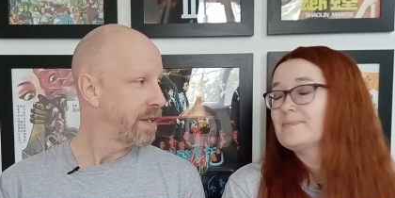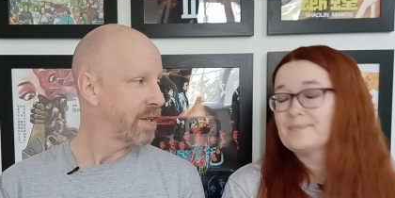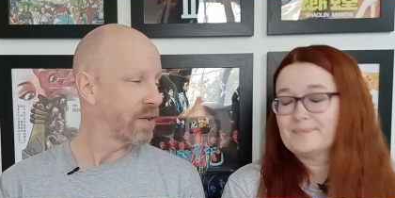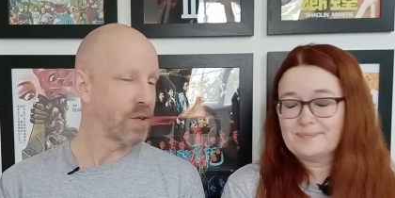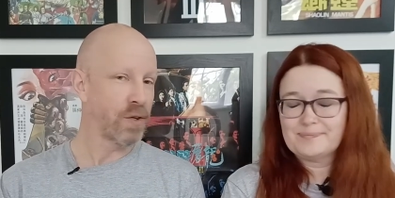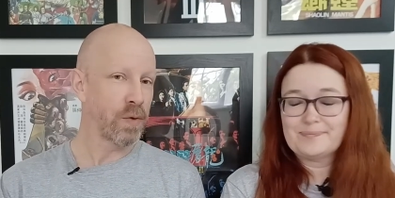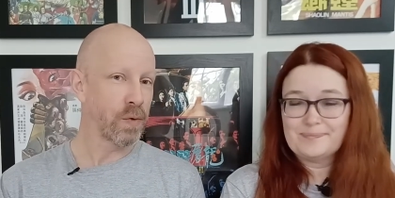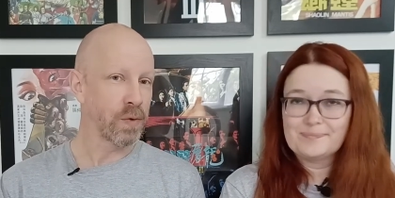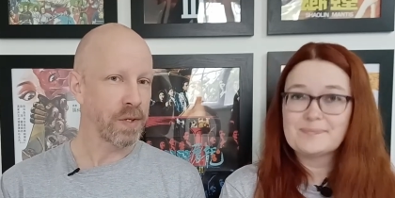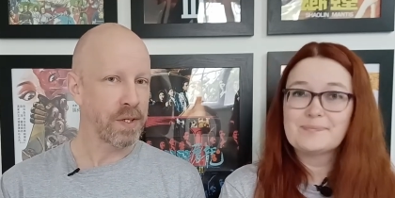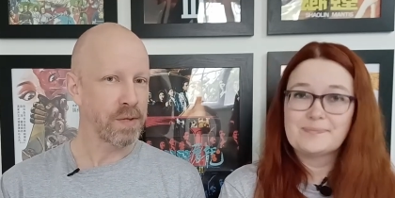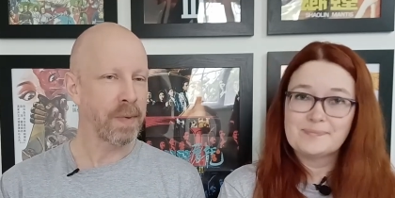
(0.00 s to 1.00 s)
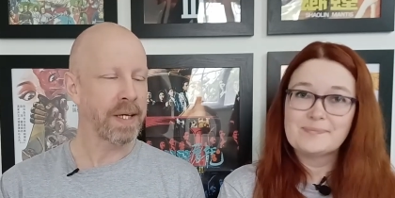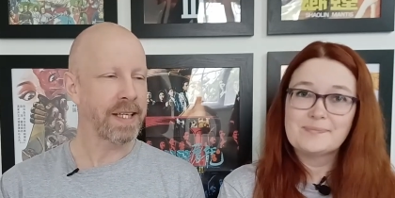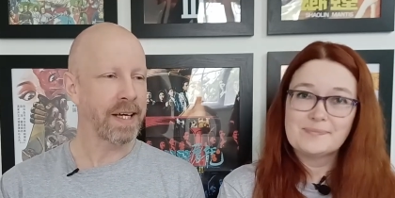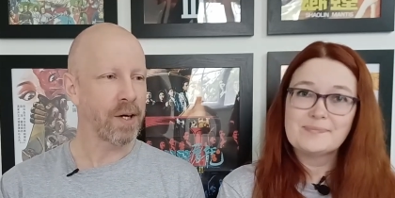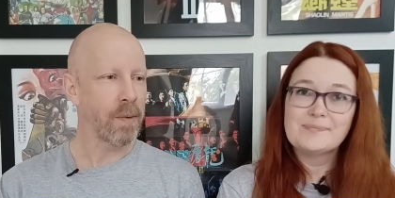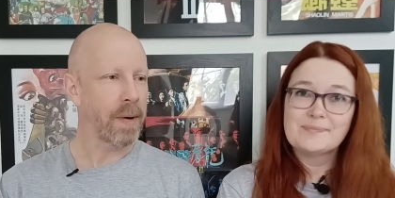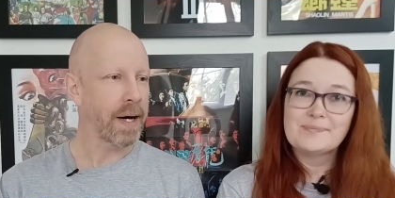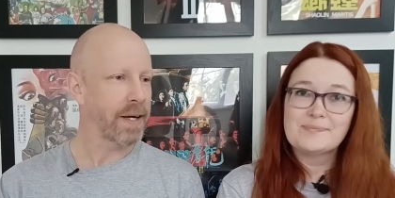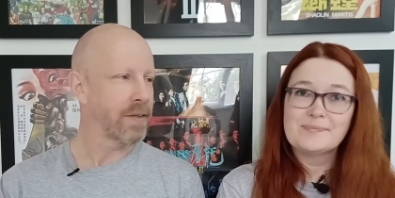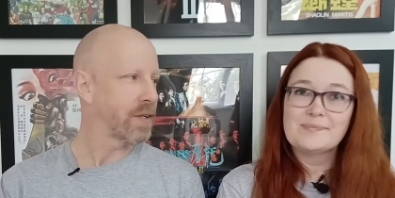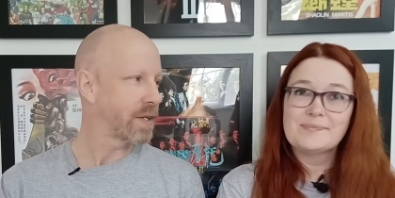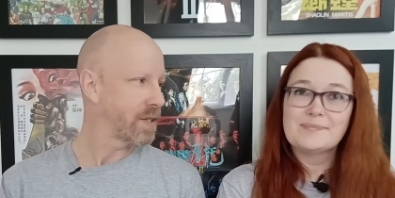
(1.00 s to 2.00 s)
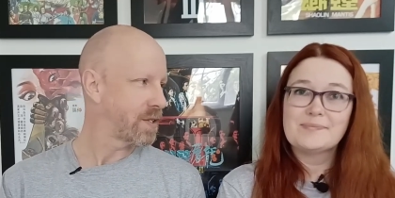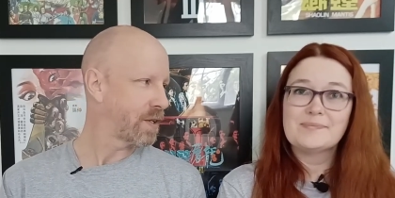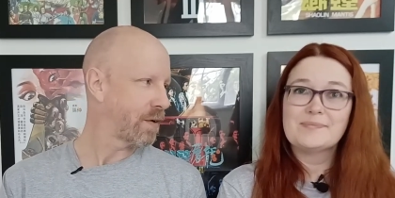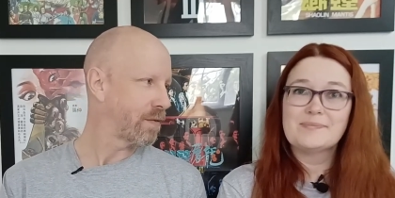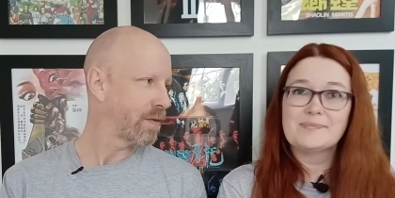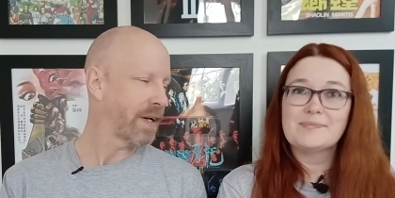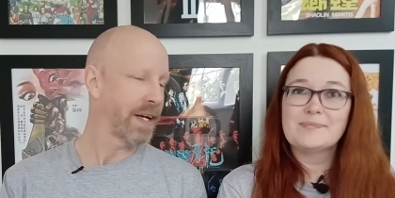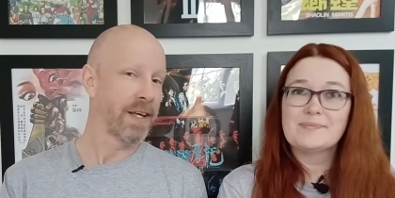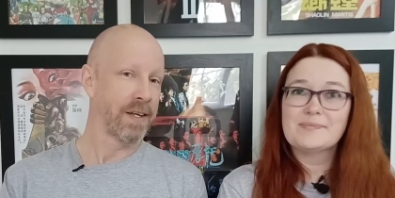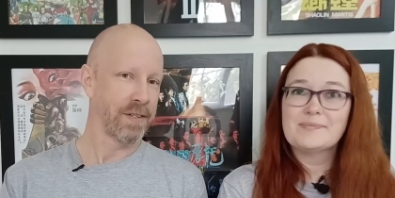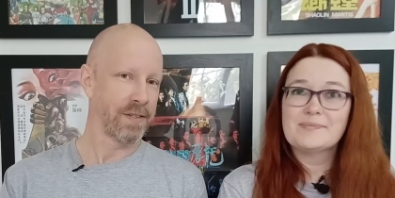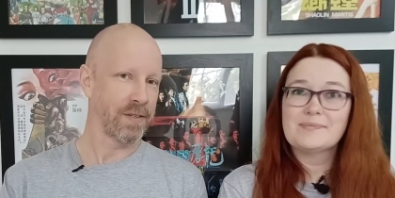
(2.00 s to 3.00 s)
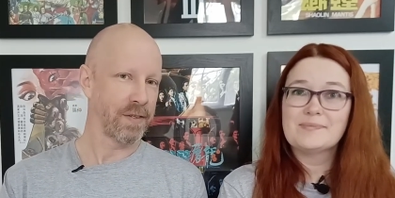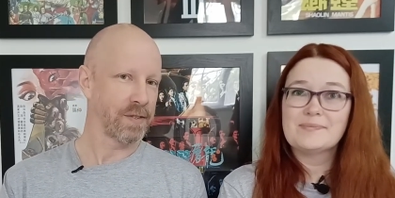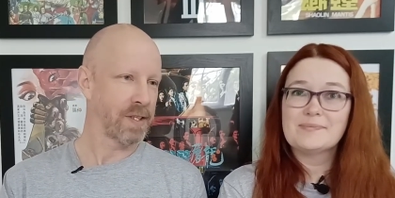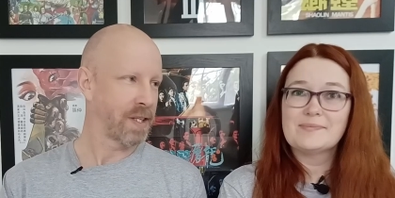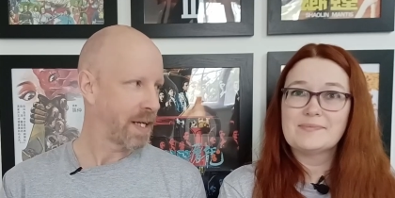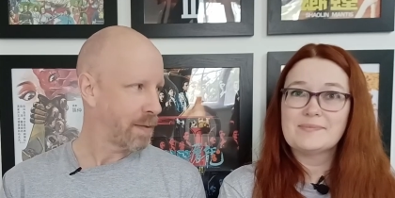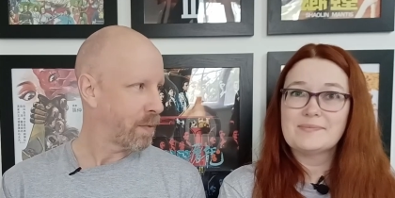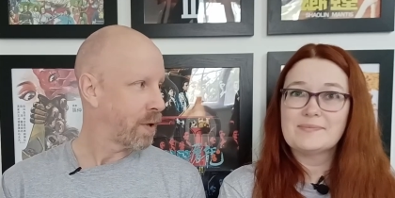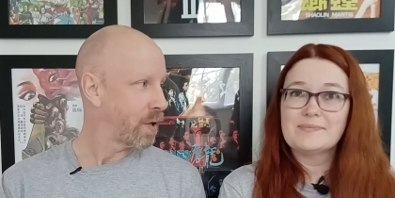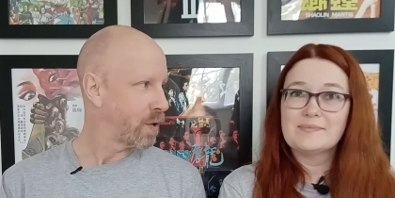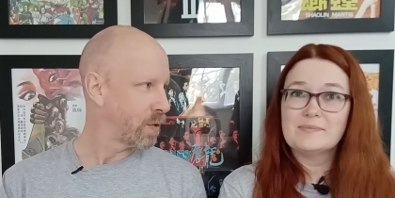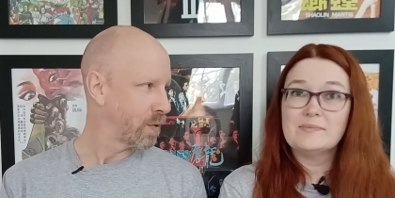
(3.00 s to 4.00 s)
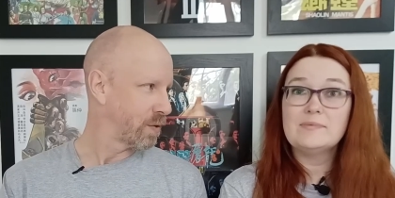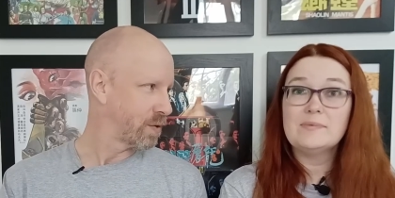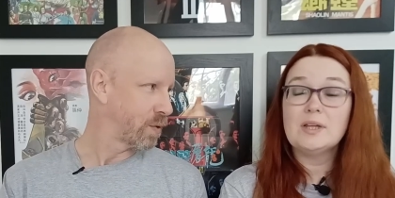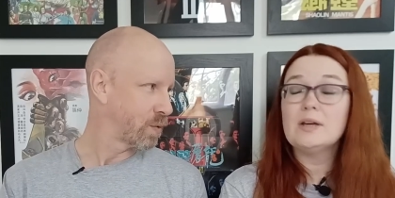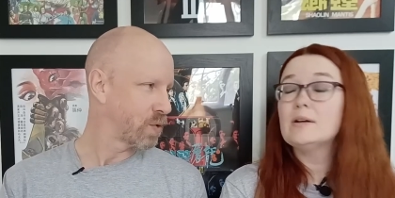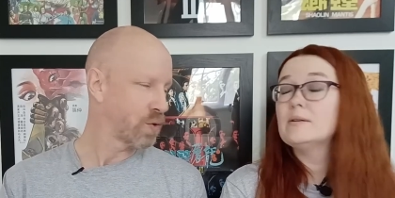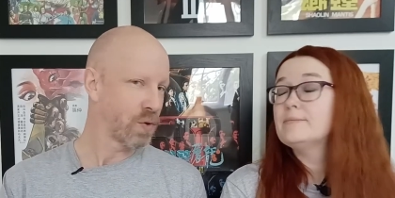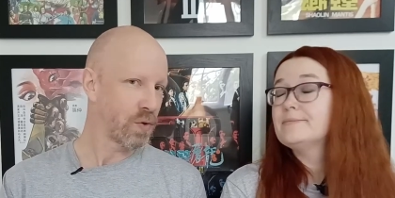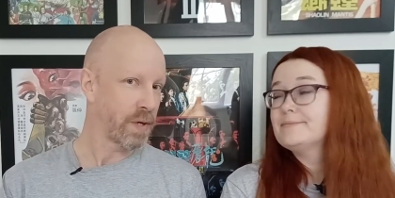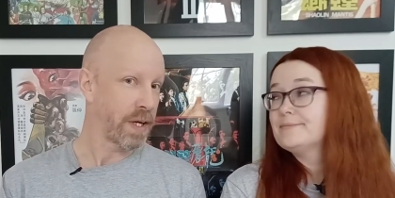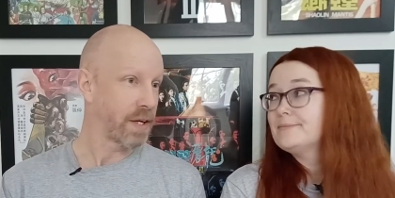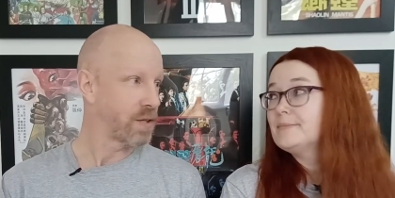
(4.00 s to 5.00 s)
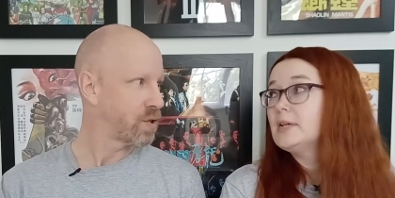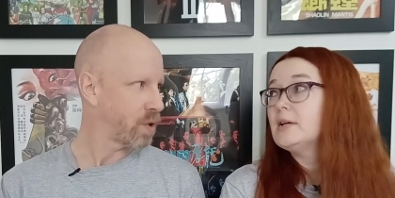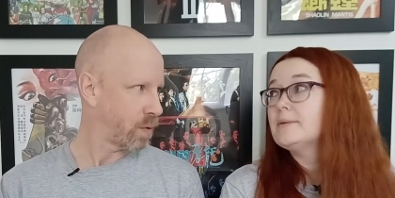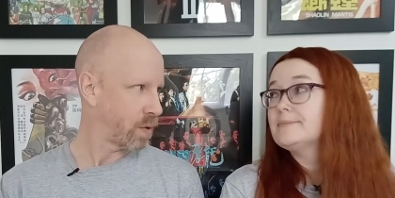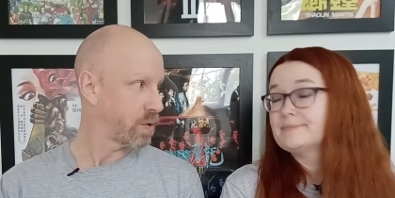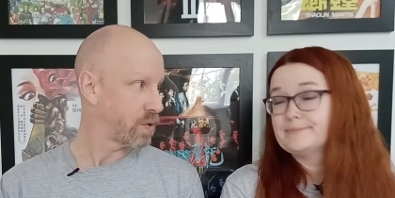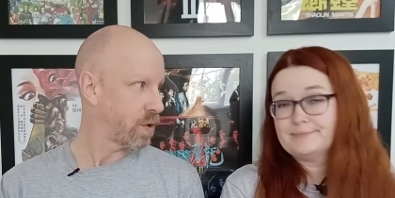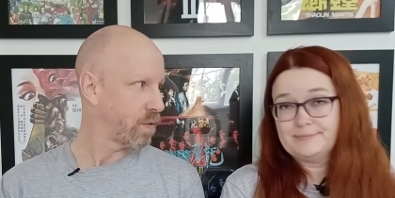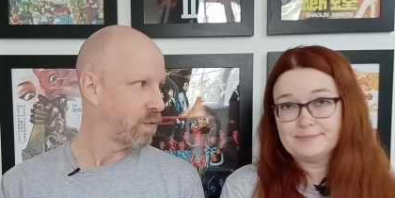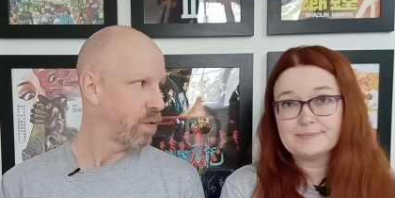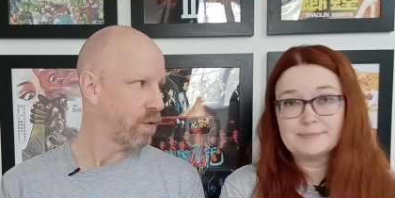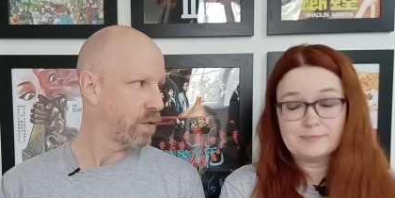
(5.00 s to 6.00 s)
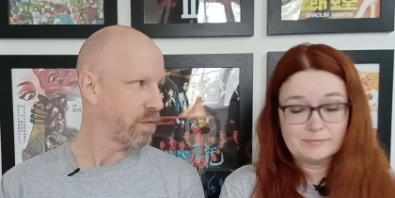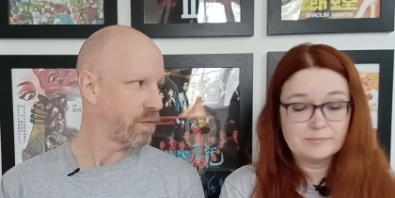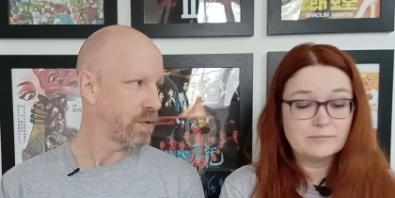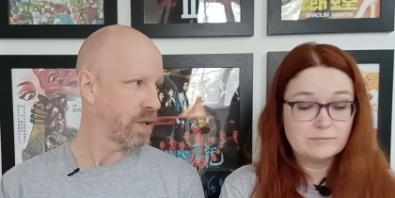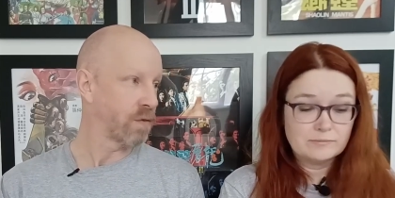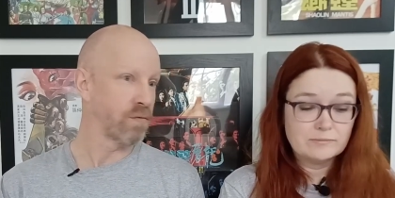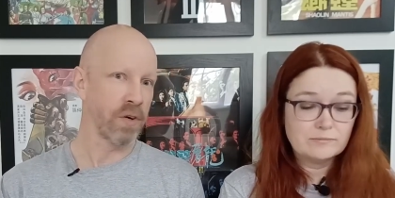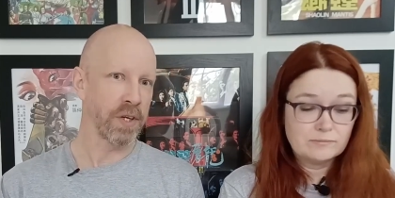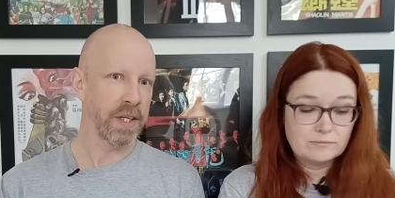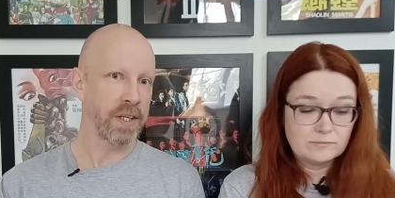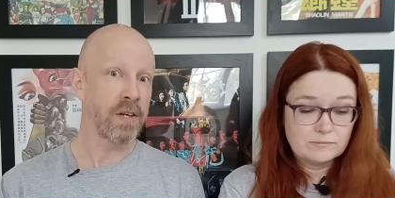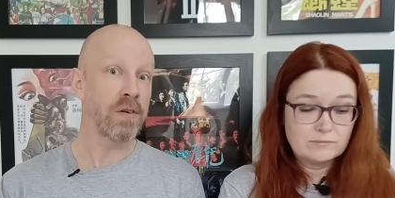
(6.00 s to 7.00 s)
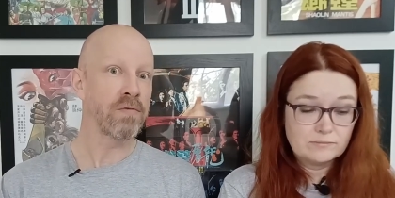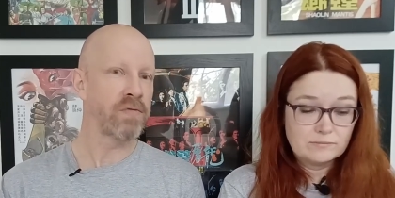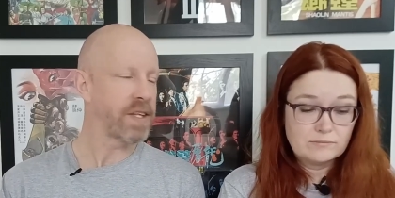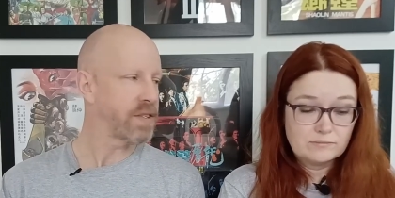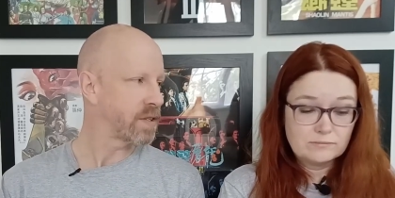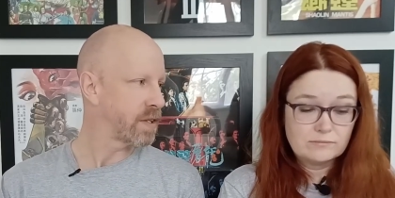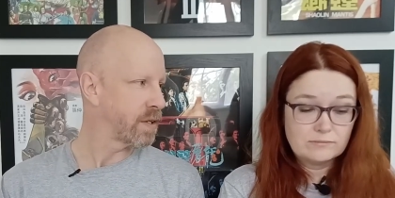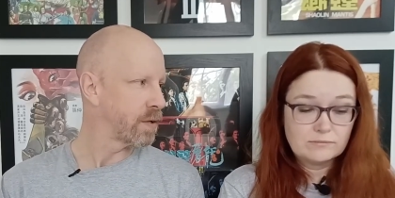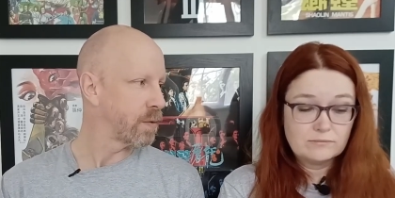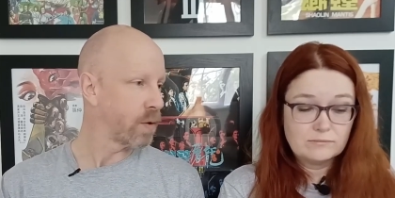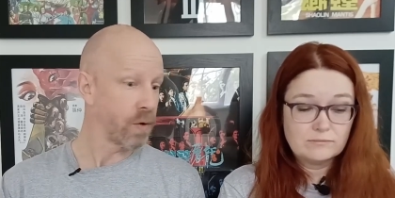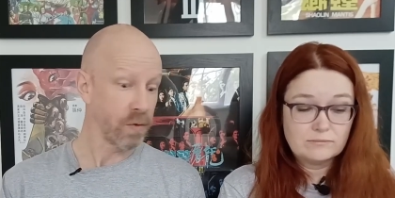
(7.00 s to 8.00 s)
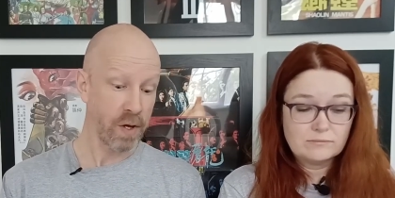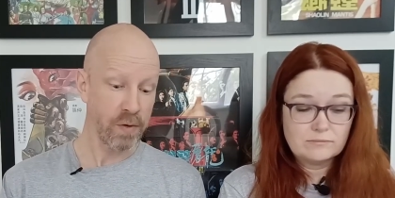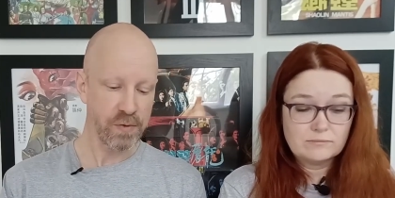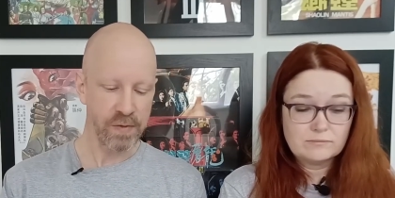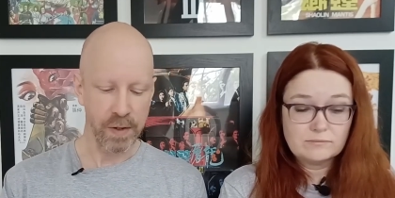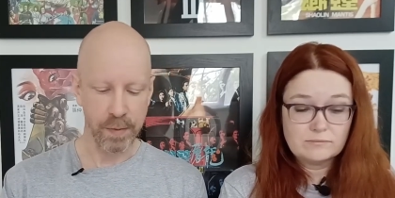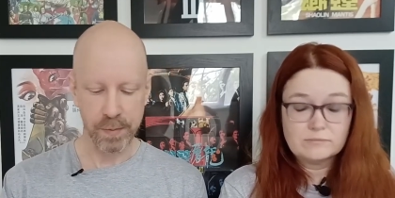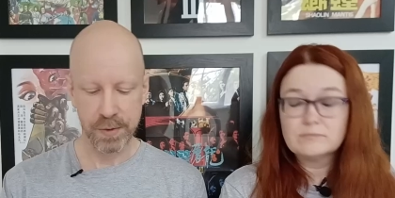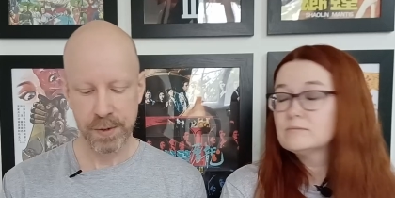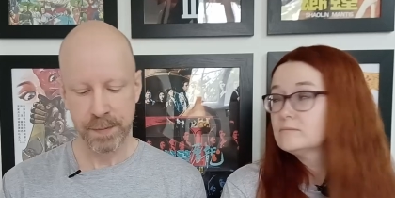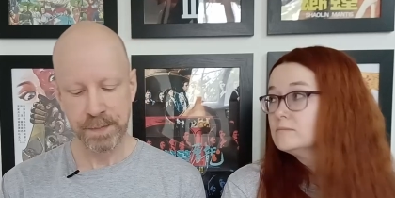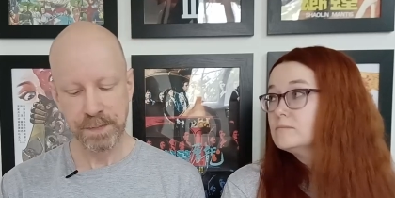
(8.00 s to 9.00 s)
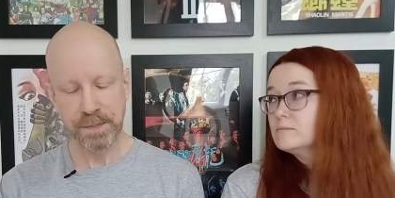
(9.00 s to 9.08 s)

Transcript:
Speaker 1: you know, the new audience might then go back and look at stuff like Dr. Lamb. Untold yeah. Story, so on and so forth, you know, Run and Kill, Red to Kill, all those films.